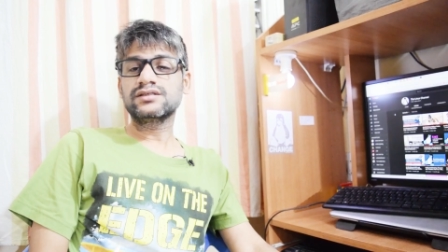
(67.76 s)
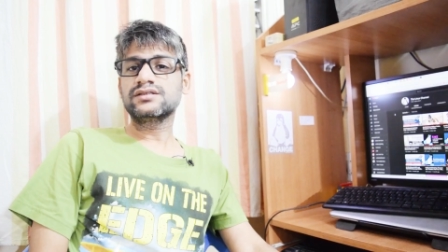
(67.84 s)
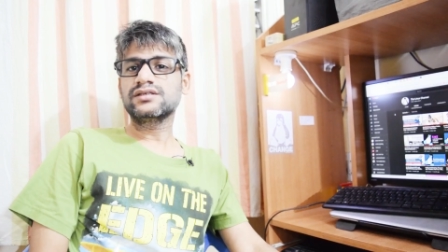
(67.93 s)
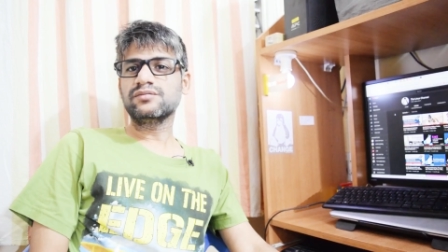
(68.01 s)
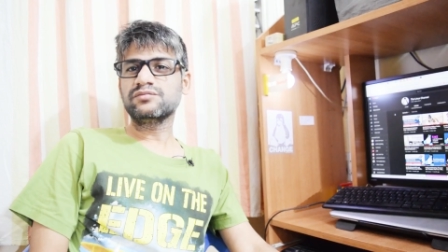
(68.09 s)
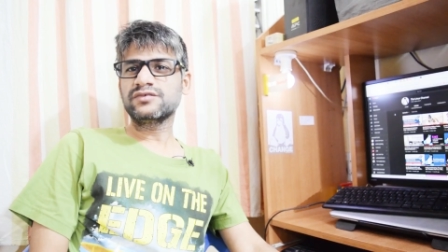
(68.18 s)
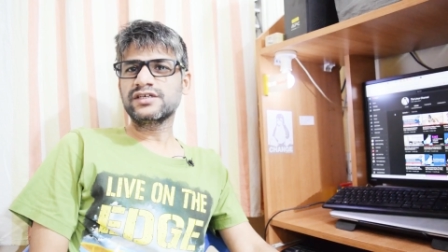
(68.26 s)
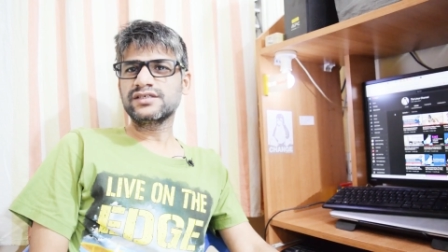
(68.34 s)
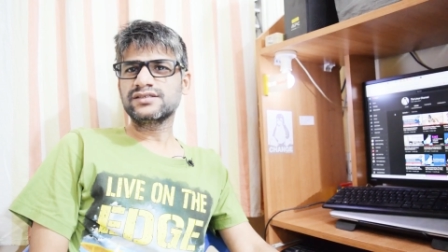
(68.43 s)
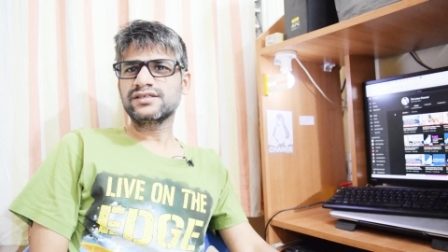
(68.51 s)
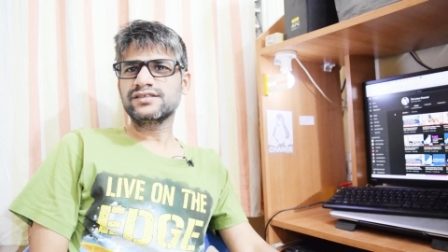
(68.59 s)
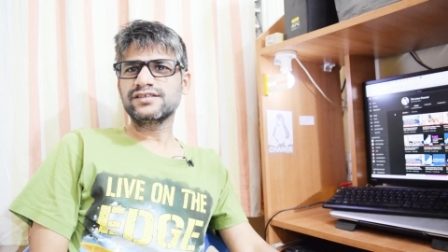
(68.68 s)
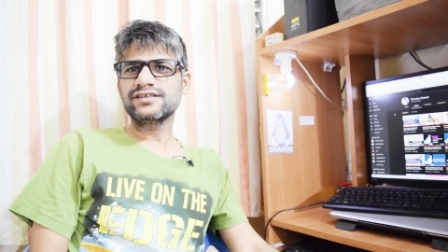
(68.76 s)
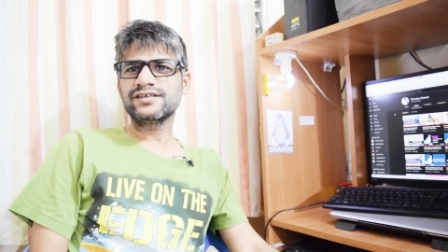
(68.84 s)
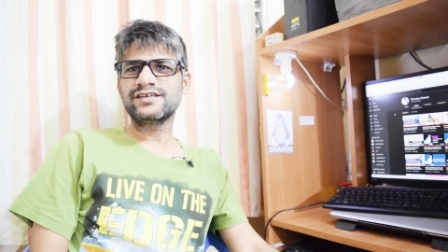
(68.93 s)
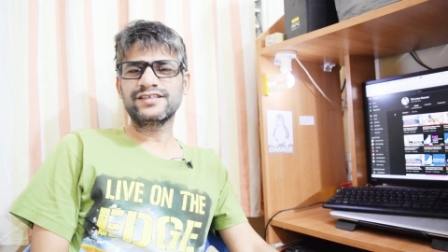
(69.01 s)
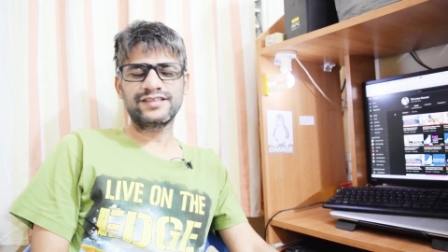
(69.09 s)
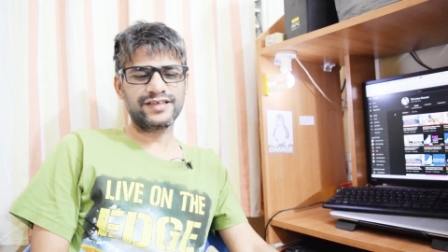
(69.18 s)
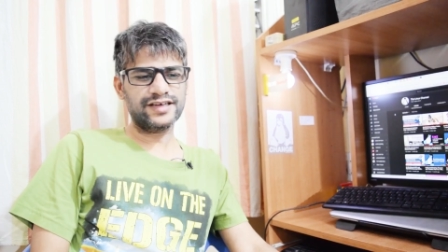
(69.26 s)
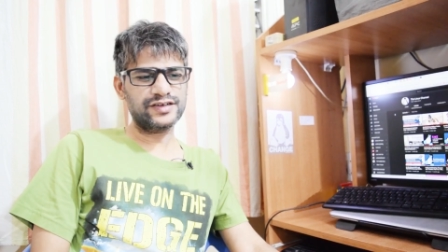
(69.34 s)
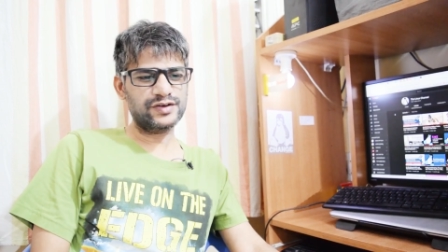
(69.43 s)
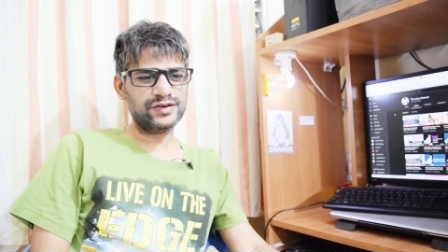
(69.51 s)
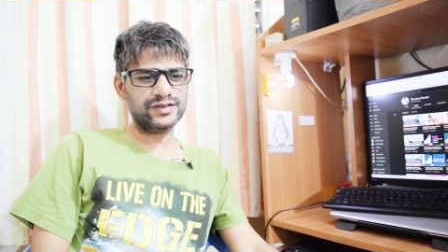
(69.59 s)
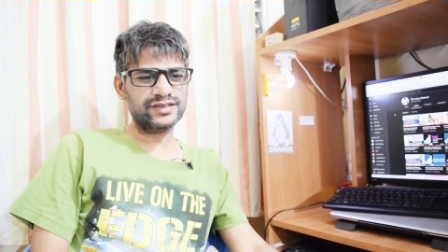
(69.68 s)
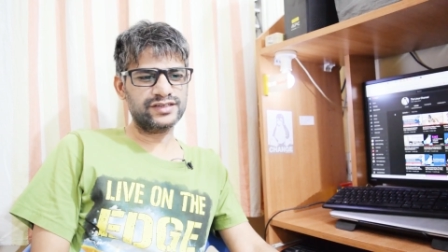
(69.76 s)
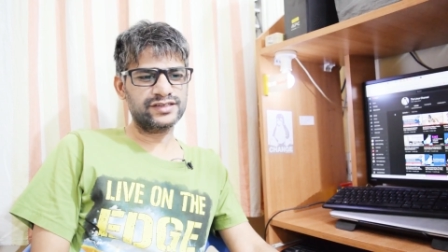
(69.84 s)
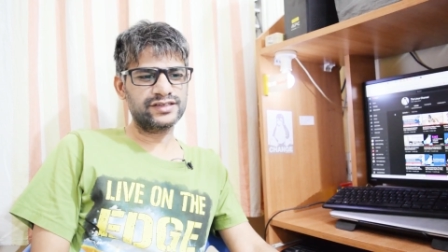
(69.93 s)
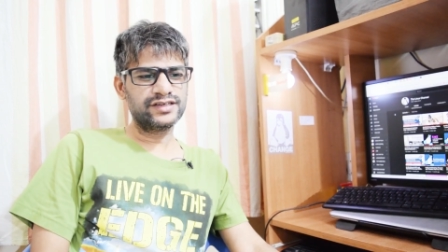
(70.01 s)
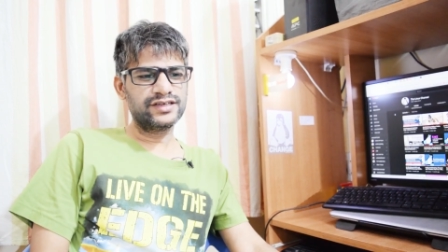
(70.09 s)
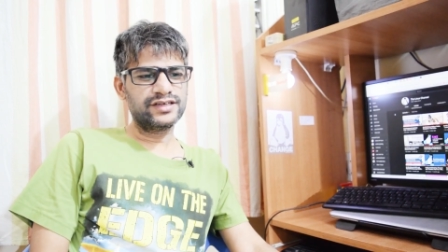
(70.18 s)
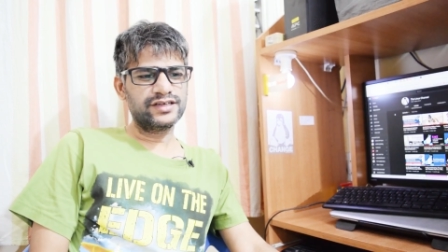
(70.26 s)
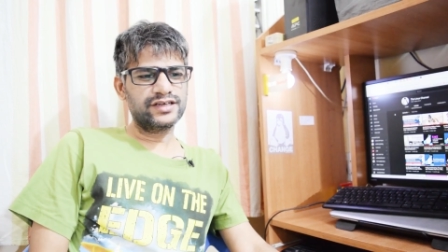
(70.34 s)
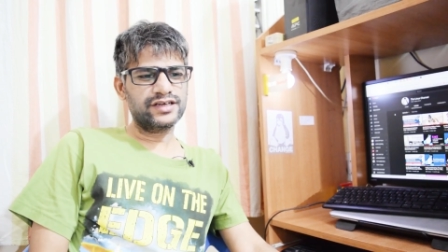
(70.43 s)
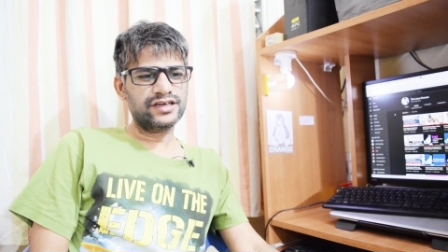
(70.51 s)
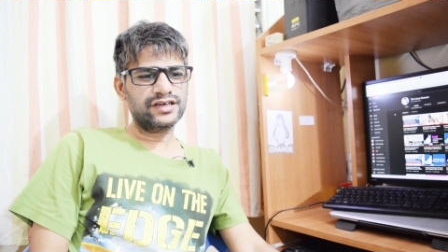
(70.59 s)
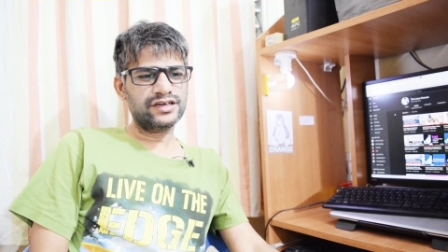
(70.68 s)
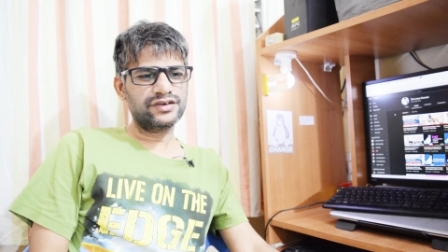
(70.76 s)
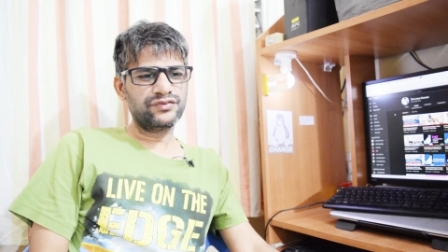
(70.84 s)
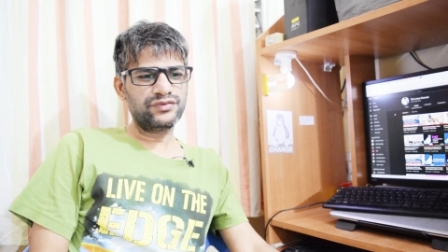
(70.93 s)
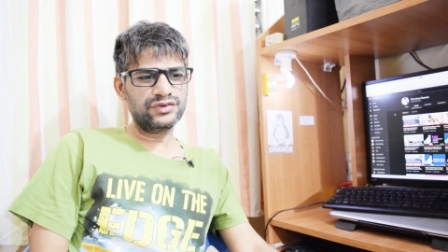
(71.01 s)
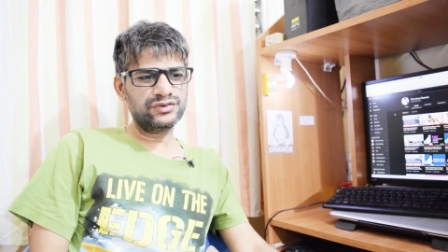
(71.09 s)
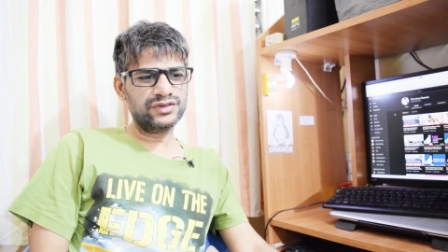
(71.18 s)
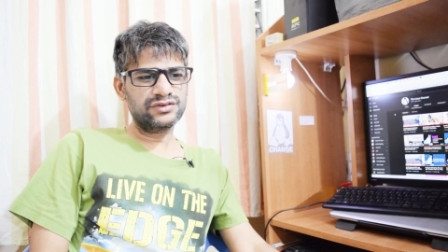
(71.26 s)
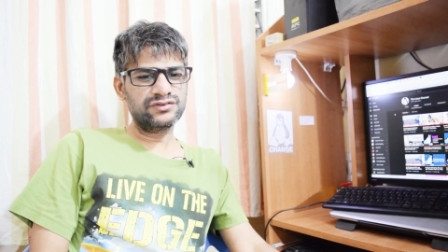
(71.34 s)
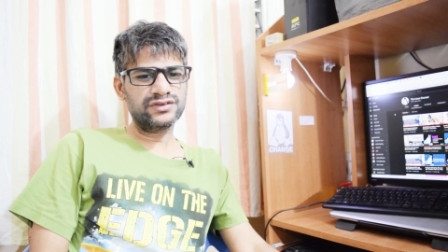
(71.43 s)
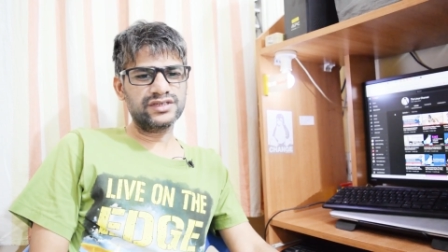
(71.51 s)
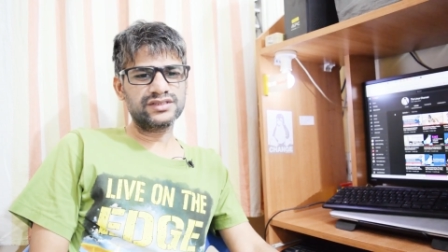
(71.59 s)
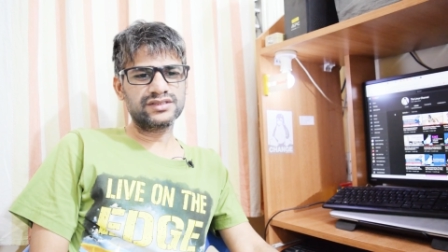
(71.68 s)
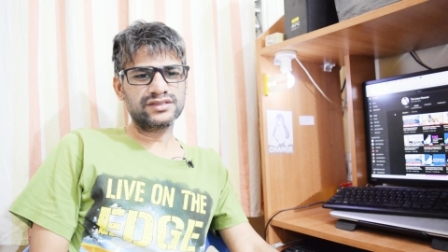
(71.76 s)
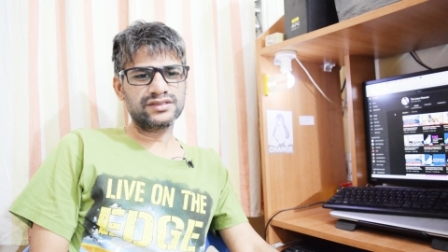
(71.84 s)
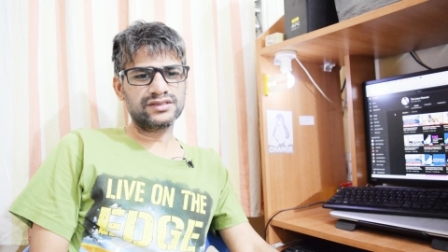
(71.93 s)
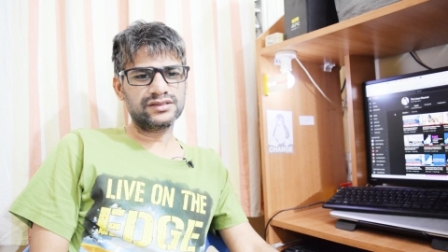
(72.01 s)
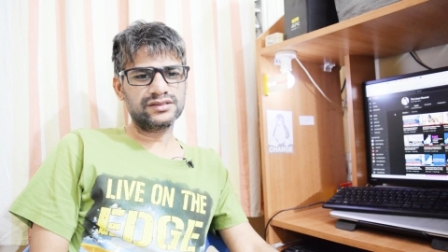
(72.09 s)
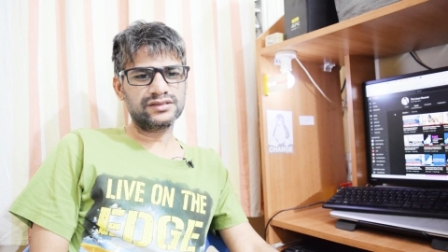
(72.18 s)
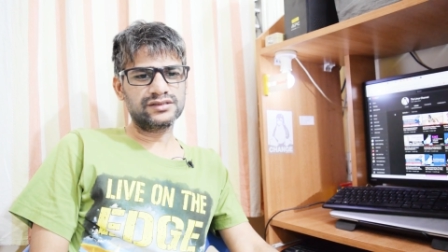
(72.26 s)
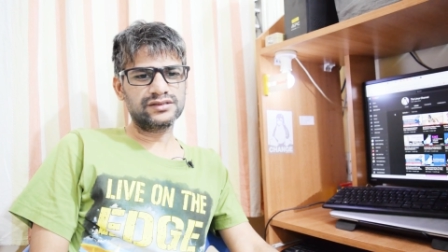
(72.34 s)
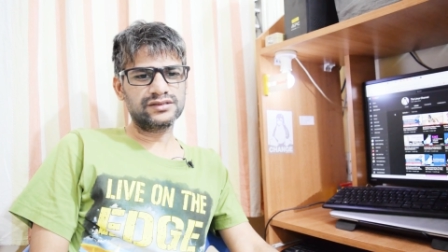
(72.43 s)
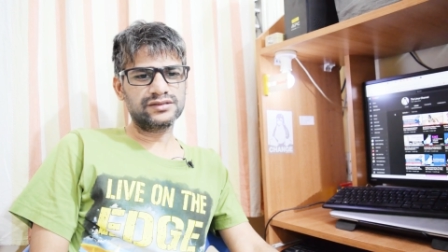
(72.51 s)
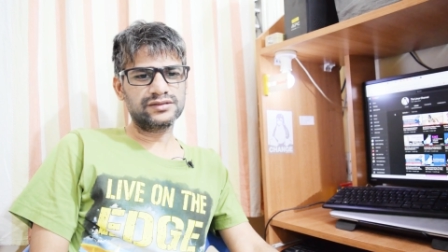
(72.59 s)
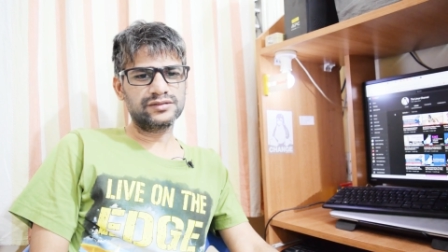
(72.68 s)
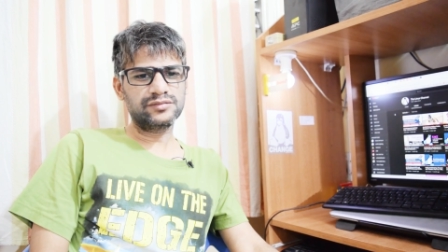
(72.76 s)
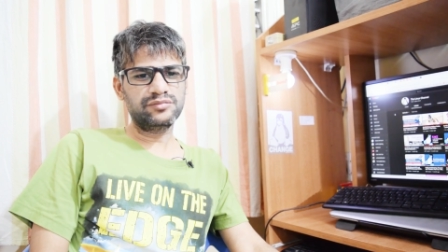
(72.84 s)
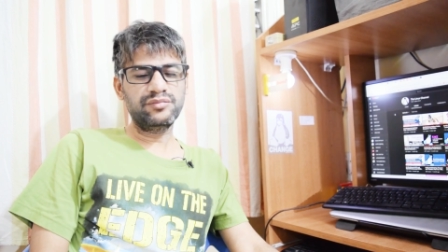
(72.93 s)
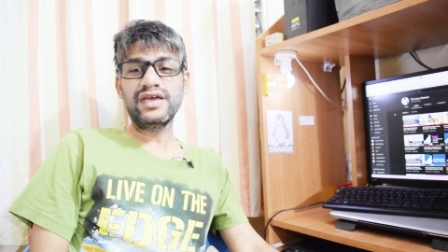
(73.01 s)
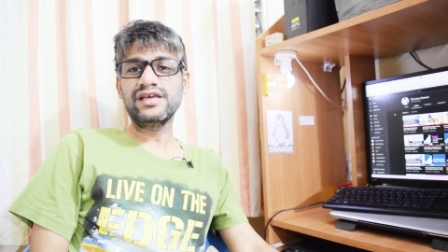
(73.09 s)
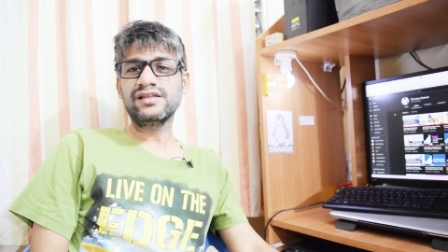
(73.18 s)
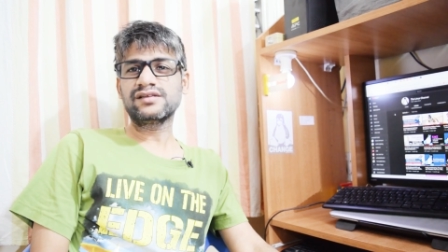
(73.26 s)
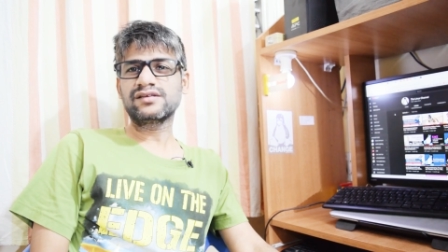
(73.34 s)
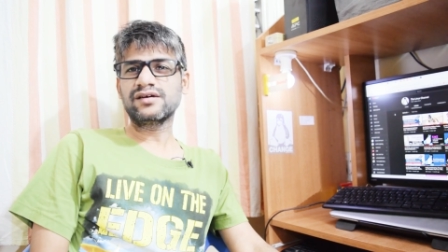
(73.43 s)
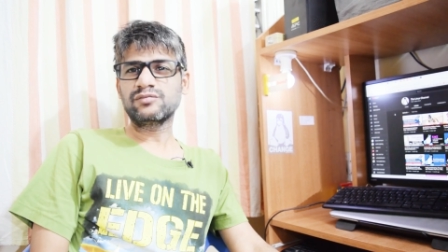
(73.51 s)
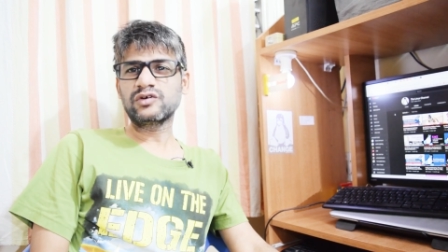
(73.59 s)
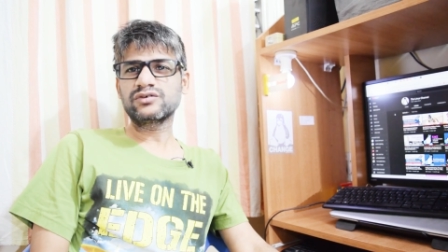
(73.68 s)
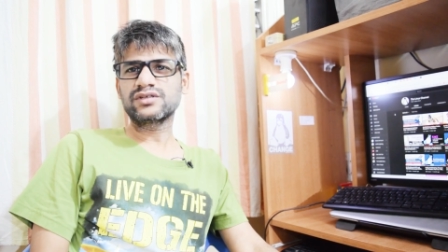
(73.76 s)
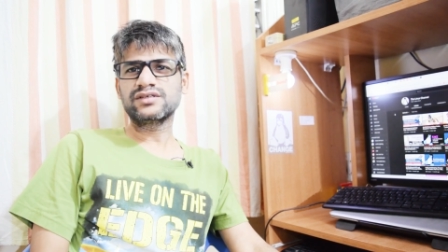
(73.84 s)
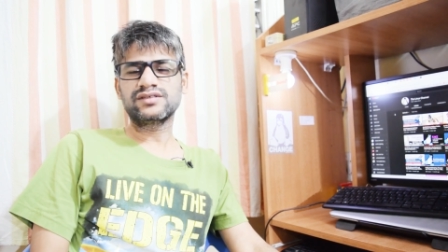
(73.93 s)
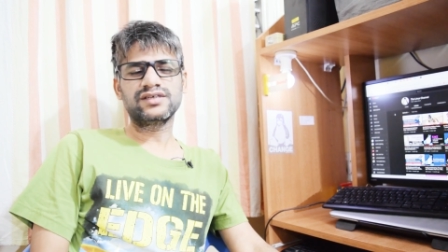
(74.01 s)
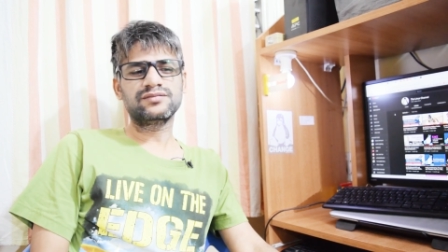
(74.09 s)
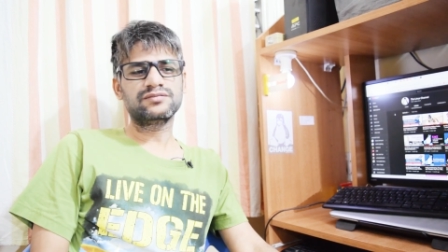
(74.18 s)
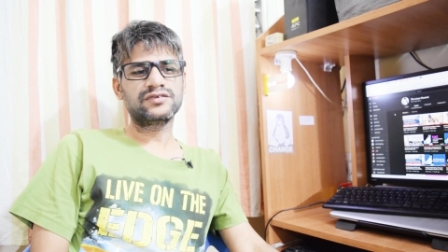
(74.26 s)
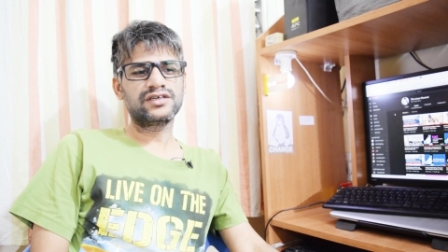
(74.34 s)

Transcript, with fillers: is some reason uh, I got uh, a uh, few curious uh, mails about the same.